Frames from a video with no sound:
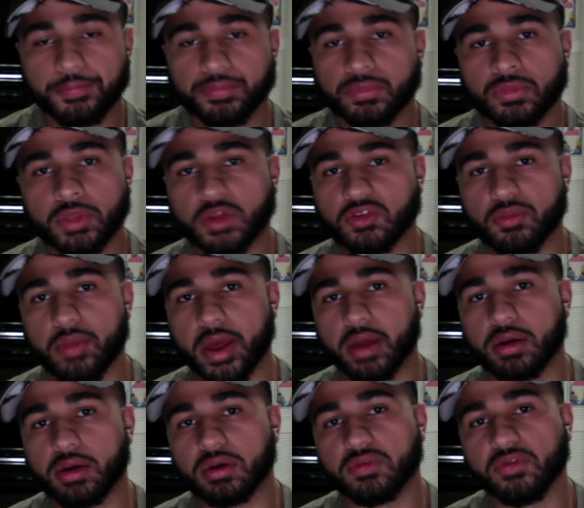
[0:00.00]
It doesn't
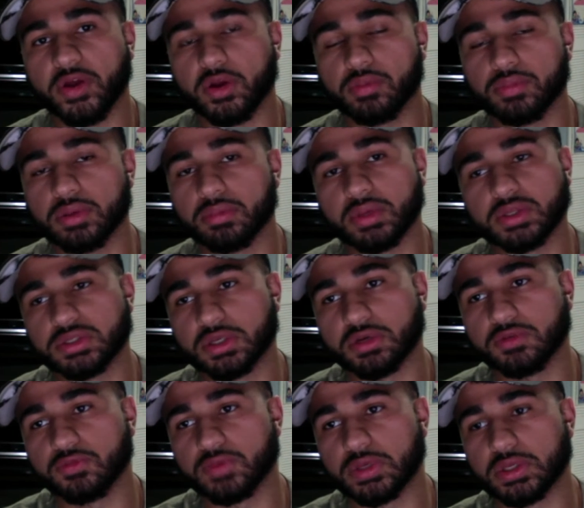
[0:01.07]
matter if I don't beat
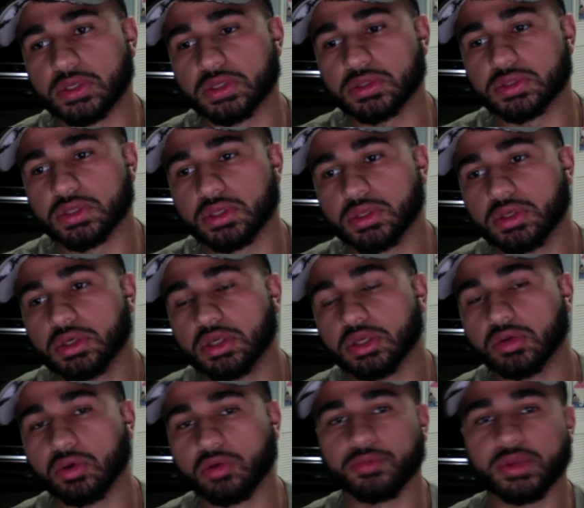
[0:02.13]
myself, because in
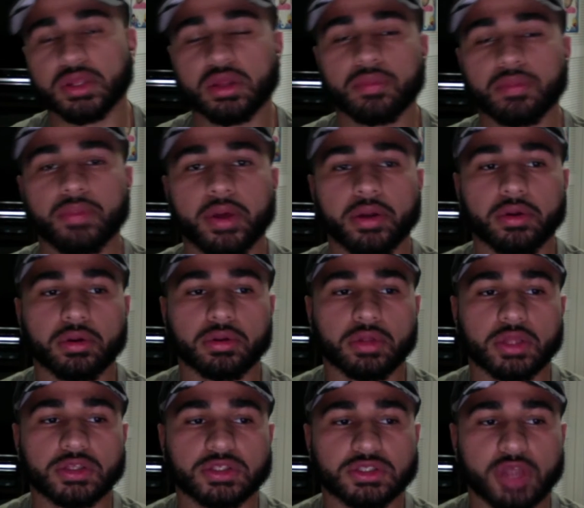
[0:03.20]
order for me to get better,
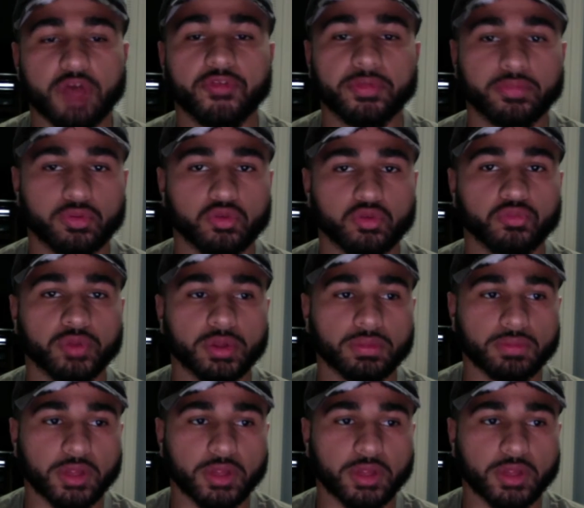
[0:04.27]
it's self-improvement.